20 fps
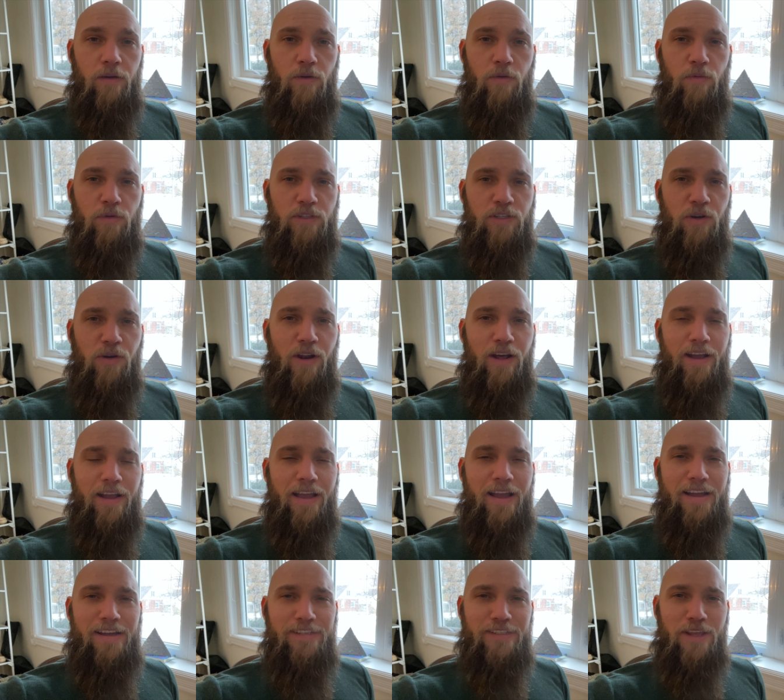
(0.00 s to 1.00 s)
What's going on
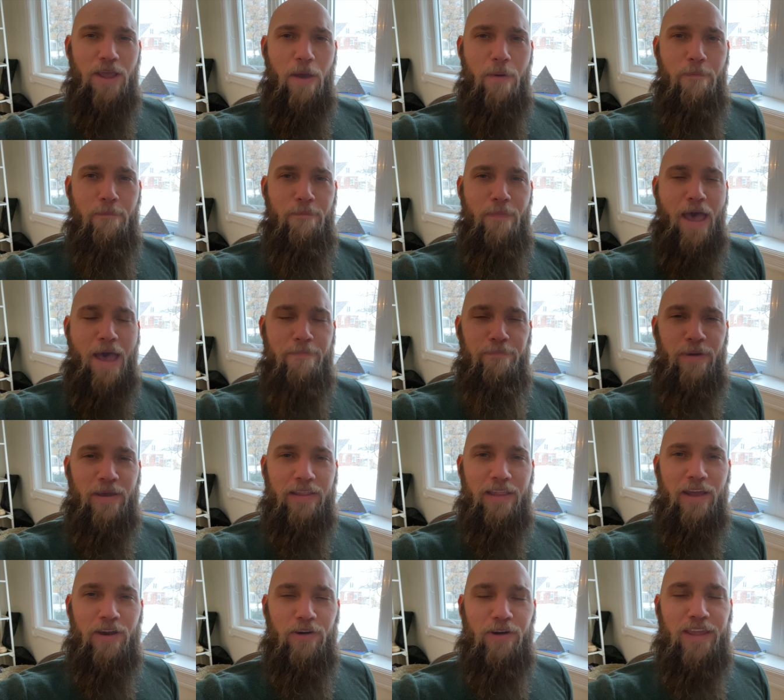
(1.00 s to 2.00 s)
guys? Matt
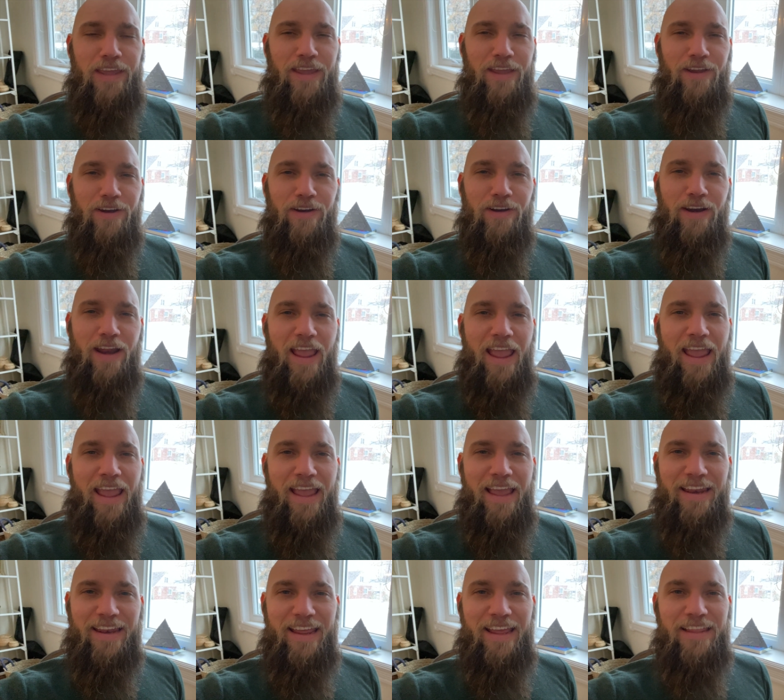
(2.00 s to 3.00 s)
Belair here
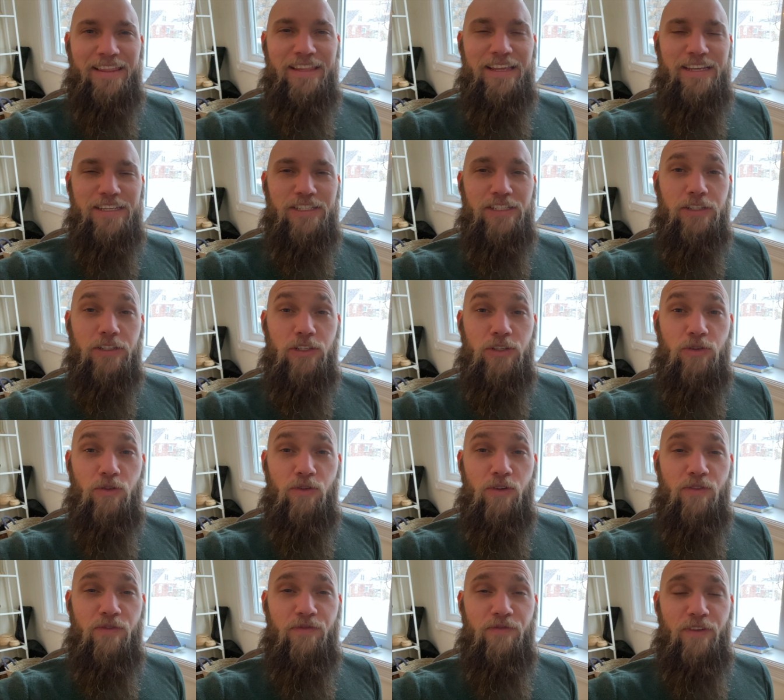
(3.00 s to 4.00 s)
and in this
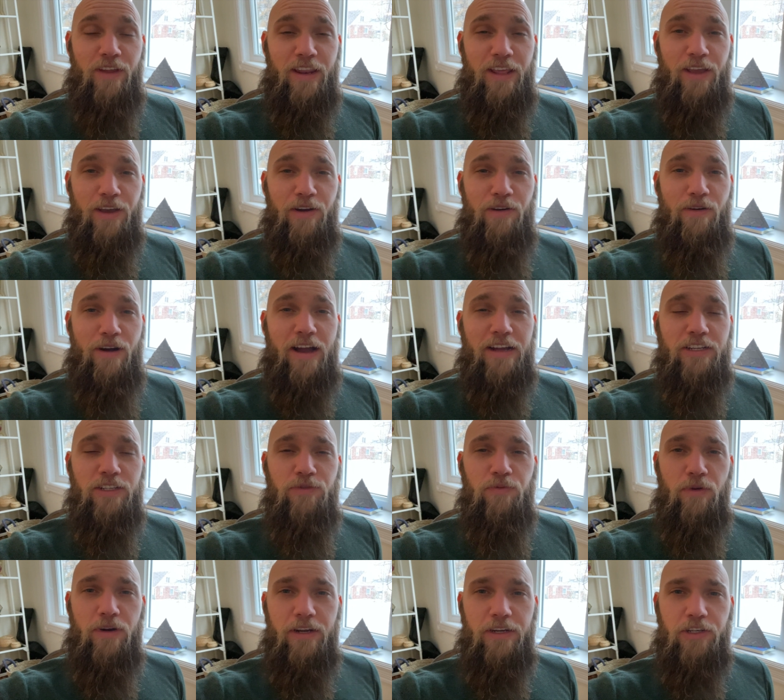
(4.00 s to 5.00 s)
short video I
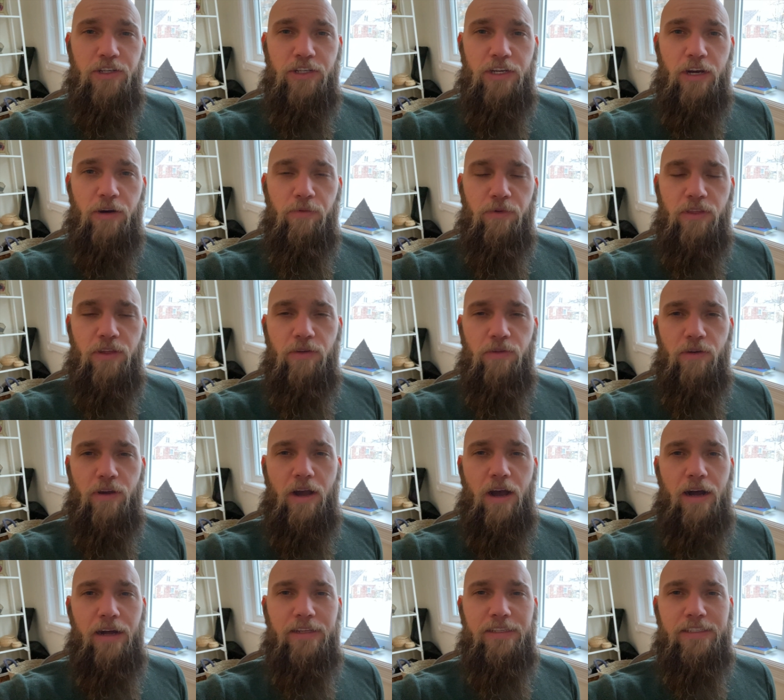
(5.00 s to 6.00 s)
just want to share with you the
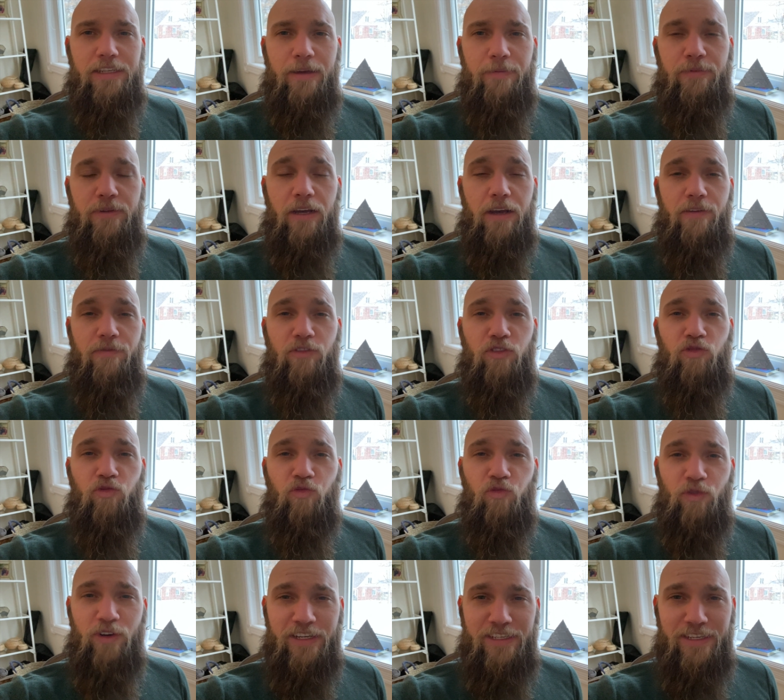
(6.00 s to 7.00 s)
concept of
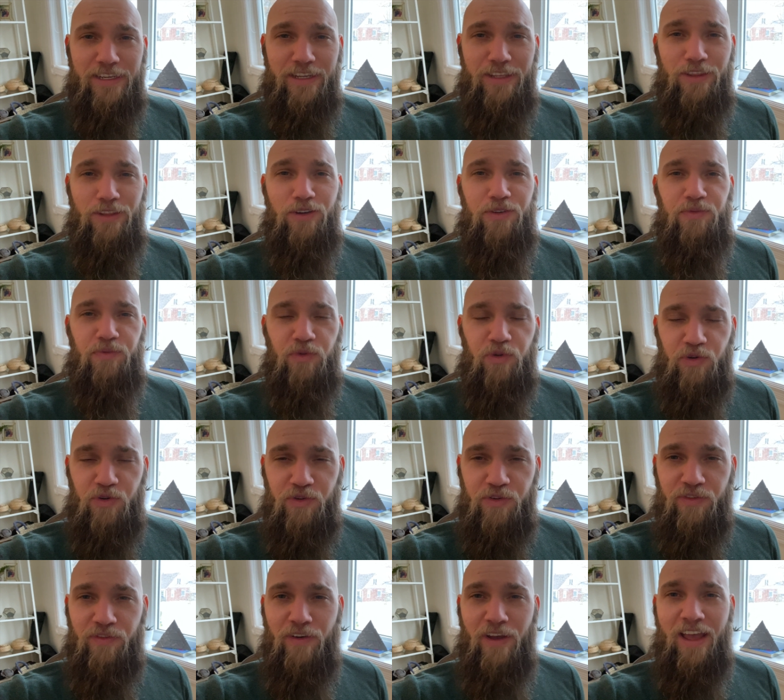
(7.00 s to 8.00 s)
greasing the
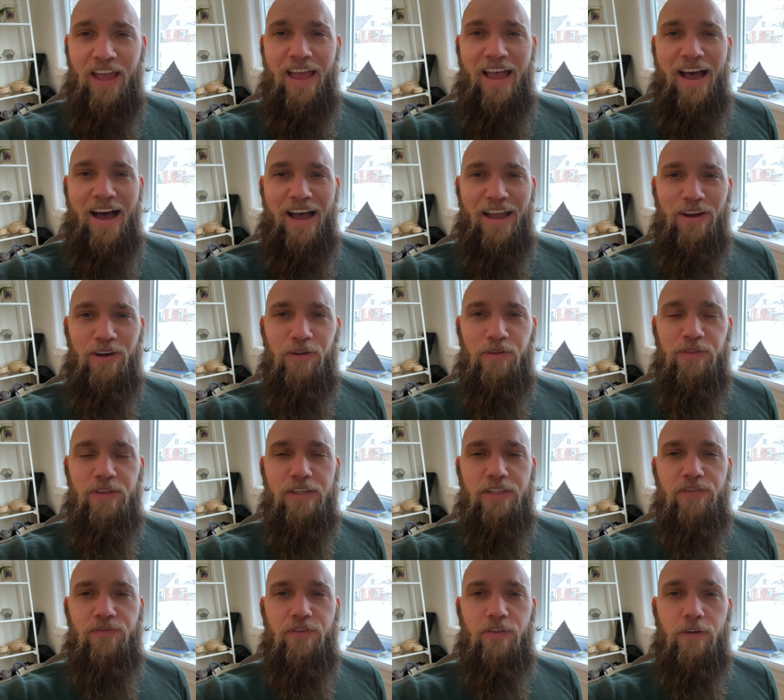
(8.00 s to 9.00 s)
groove. I heard
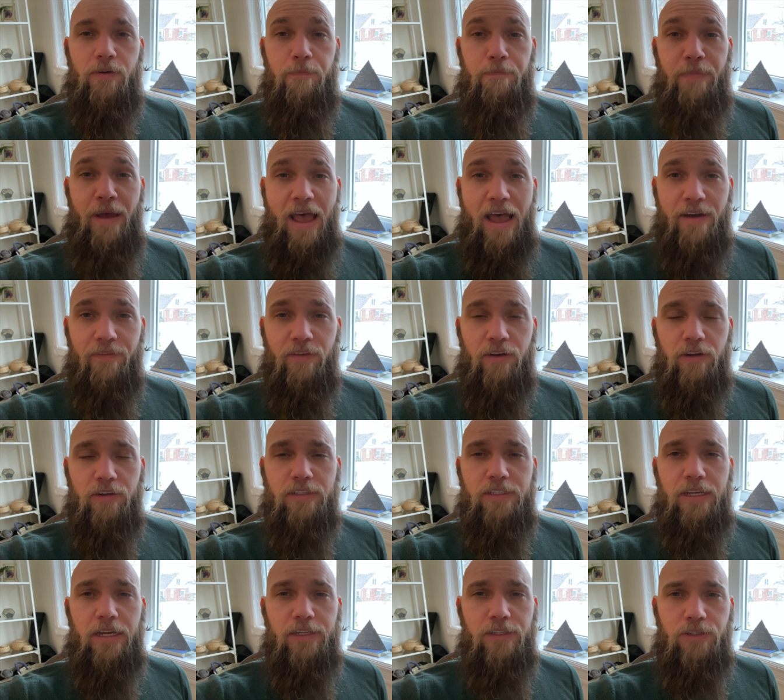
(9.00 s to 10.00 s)
this from Pavel
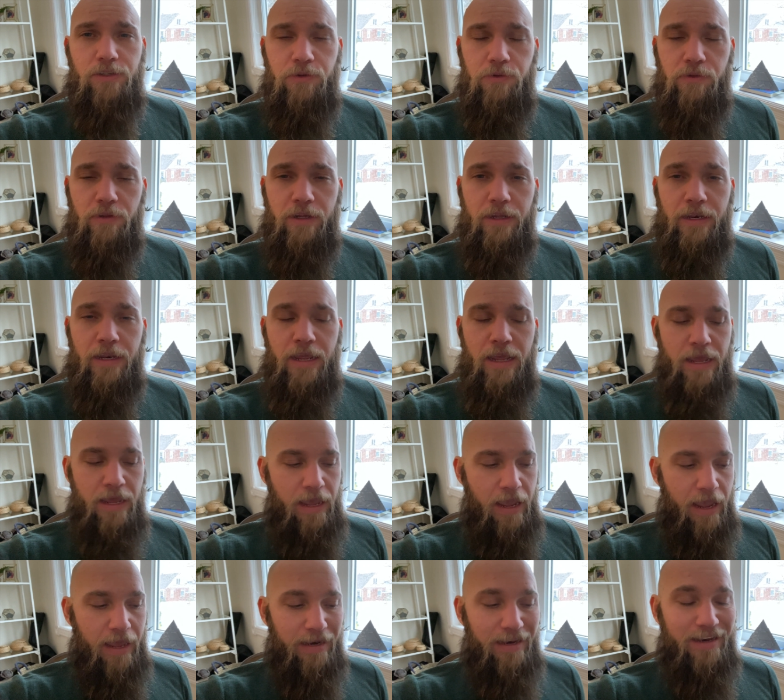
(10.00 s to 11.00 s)
Tsatsouline
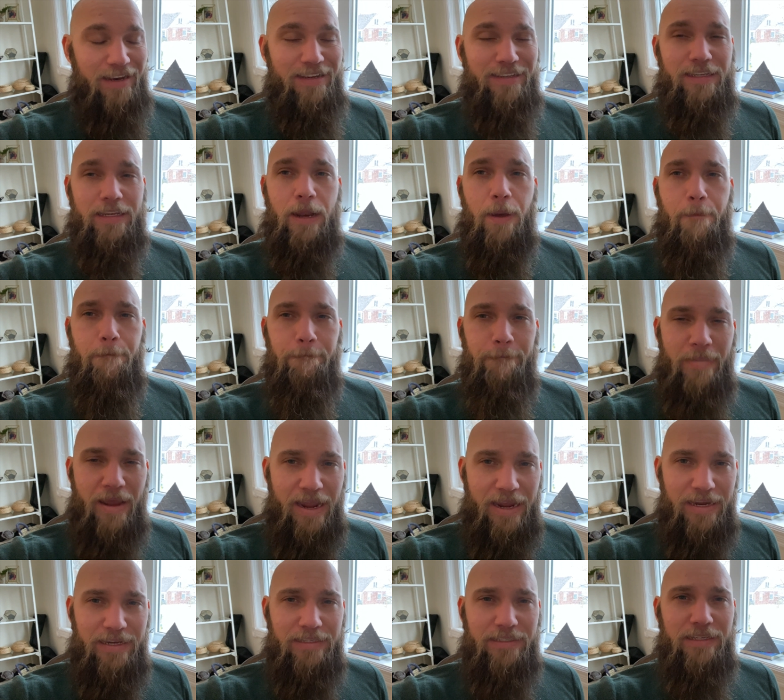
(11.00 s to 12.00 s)
and it is an
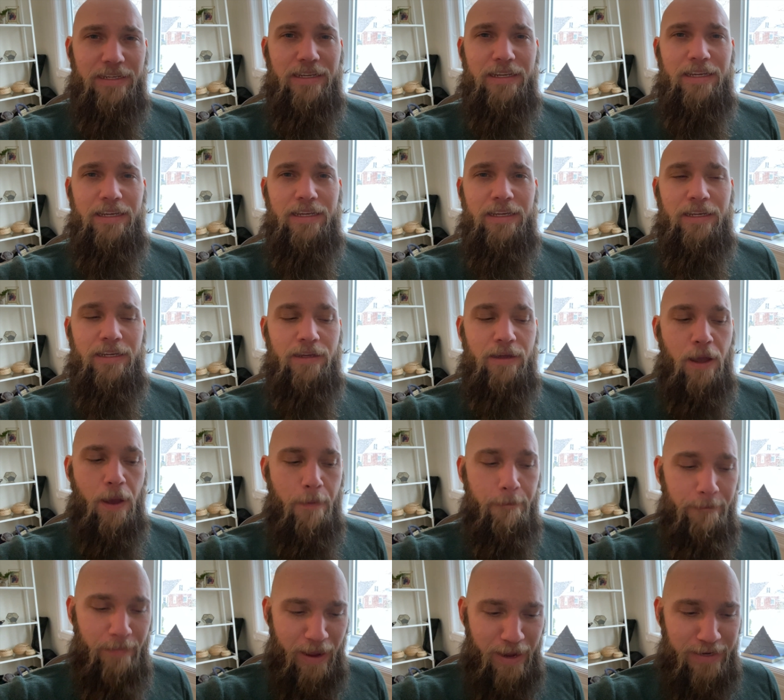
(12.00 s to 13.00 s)
amazing
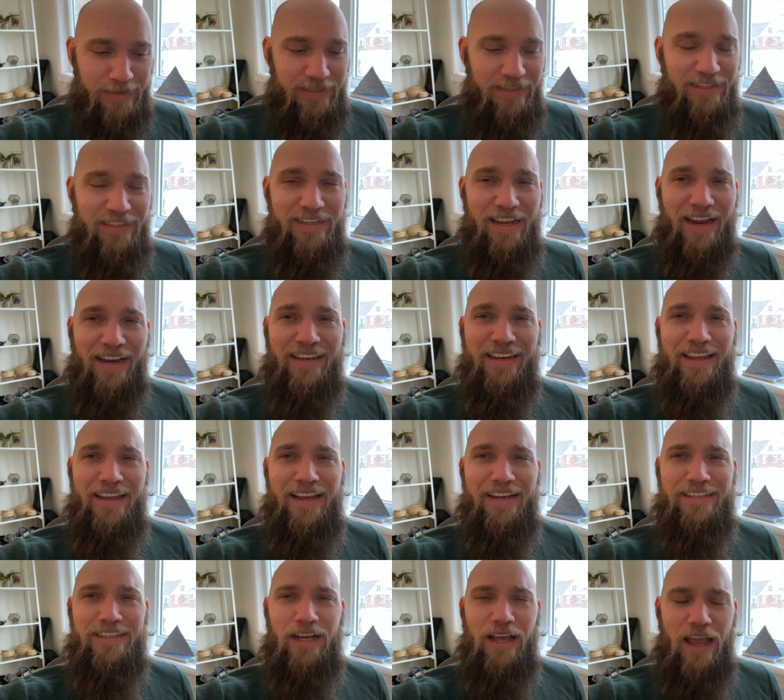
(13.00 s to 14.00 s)
amazing
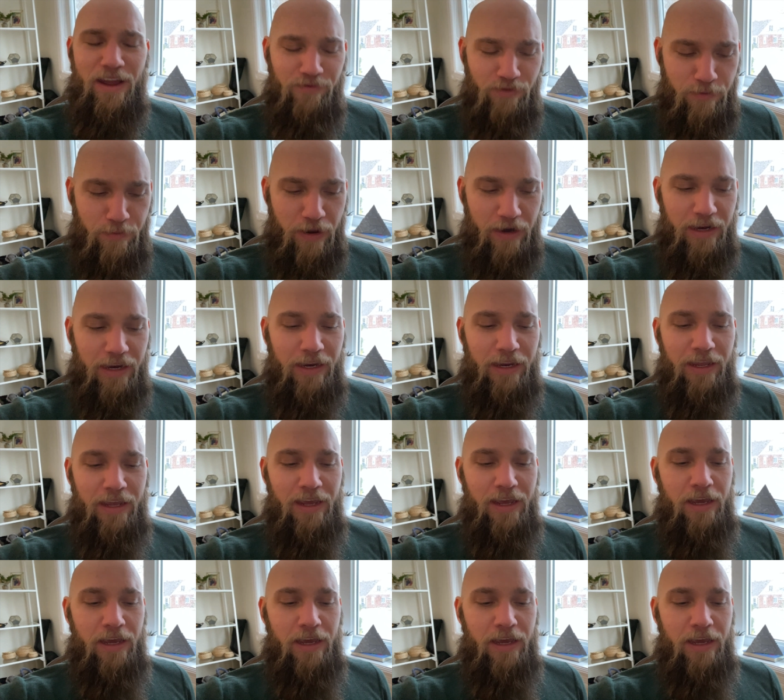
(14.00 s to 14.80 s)
technique I tell everybody